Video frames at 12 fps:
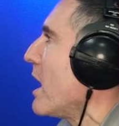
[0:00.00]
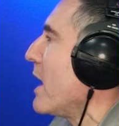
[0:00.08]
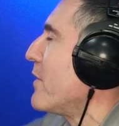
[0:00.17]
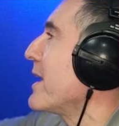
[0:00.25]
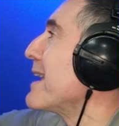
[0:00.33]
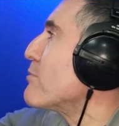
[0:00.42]
I
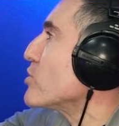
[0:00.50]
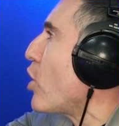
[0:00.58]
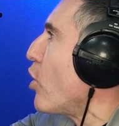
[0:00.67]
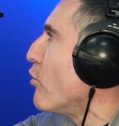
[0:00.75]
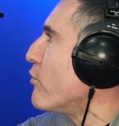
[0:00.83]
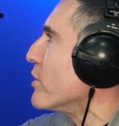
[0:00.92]
think it was
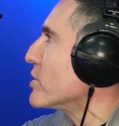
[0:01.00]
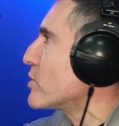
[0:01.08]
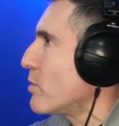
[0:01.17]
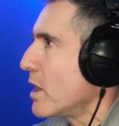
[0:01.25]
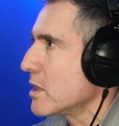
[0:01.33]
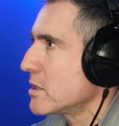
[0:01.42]
obvious
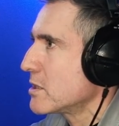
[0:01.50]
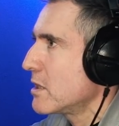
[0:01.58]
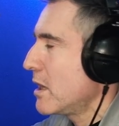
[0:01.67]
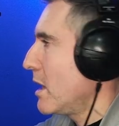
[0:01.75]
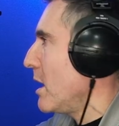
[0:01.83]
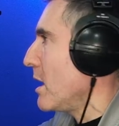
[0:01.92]
to us,
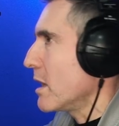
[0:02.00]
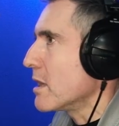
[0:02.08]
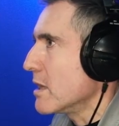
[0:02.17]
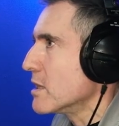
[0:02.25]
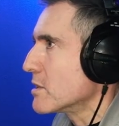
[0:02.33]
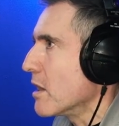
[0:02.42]
like,
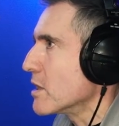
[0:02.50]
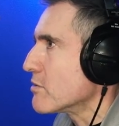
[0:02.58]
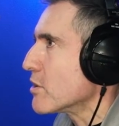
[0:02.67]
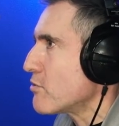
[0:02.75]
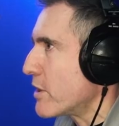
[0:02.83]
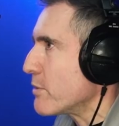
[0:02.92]
these guys are
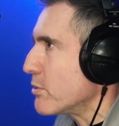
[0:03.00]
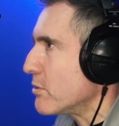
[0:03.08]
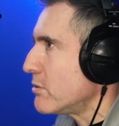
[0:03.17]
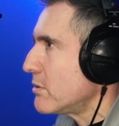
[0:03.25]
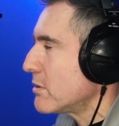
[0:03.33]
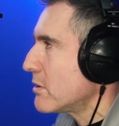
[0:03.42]

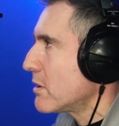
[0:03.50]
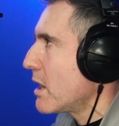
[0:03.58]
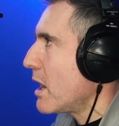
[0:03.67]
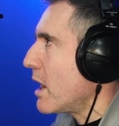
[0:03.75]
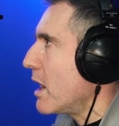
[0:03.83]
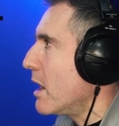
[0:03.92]
incredible.
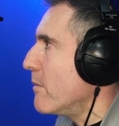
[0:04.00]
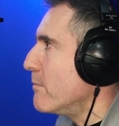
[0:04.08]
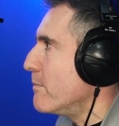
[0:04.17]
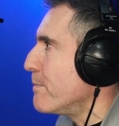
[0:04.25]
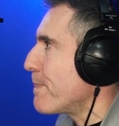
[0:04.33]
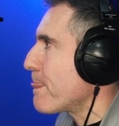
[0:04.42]

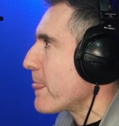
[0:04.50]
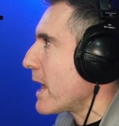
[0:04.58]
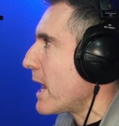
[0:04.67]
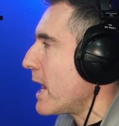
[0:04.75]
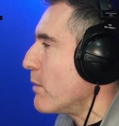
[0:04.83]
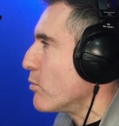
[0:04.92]

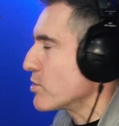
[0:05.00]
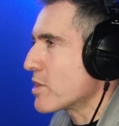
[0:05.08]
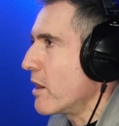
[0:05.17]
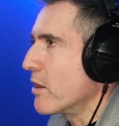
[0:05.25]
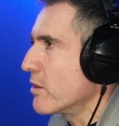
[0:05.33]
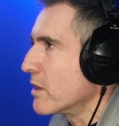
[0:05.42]
And what's
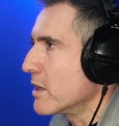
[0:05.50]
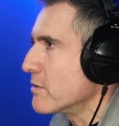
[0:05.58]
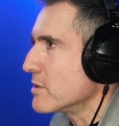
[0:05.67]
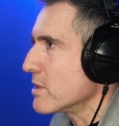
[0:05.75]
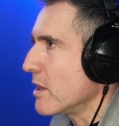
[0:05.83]
going on here is,